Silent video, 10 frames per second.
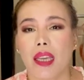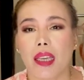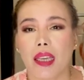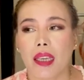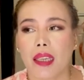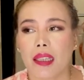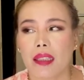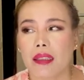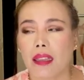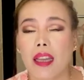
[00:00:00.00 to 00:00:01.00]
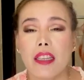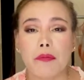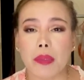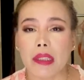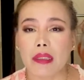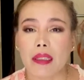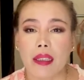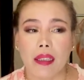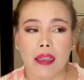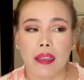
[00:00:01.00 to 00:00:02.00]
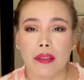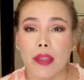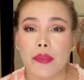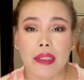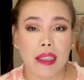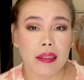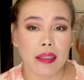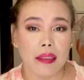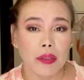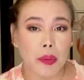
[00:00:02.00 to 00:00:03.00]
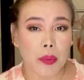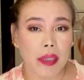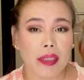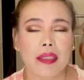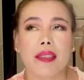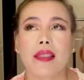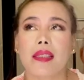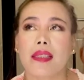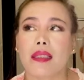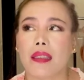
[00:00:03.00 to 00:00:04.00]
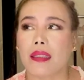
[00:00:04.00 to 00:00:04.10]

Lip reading: and I have been gravitating towards